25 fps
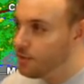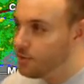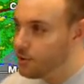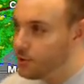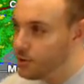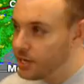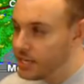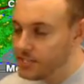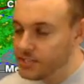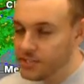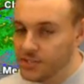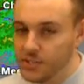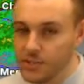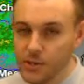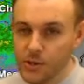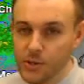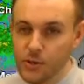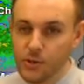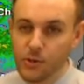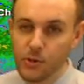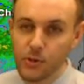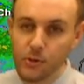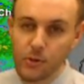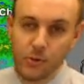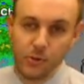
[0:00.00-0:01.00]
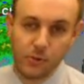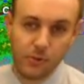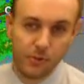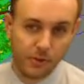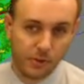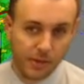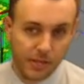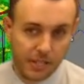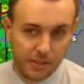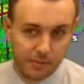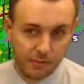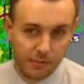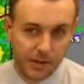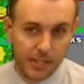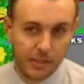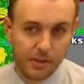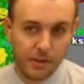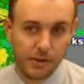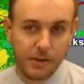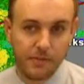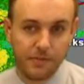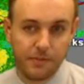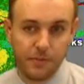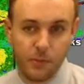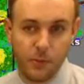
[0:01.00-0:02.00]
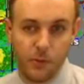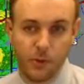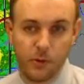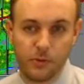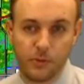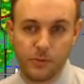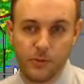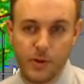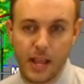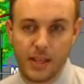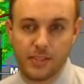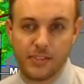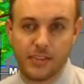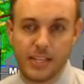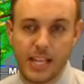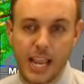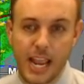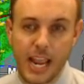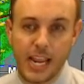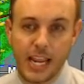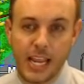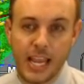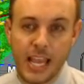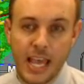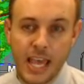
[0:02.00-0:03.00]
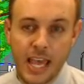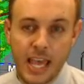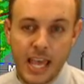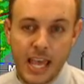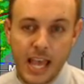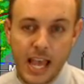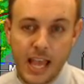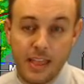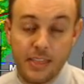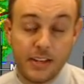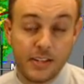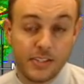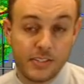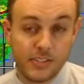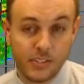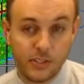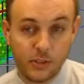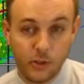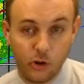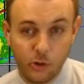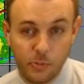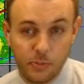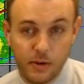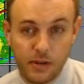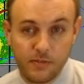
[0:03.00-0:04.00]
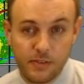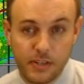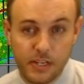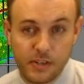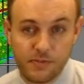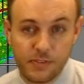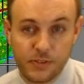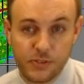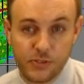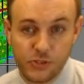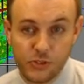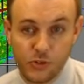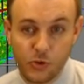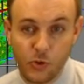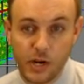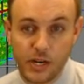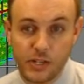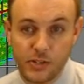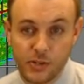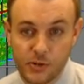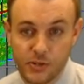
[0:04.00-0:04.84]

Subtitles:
32, 33, 34 throughout the day, then it's a little bit of a different story.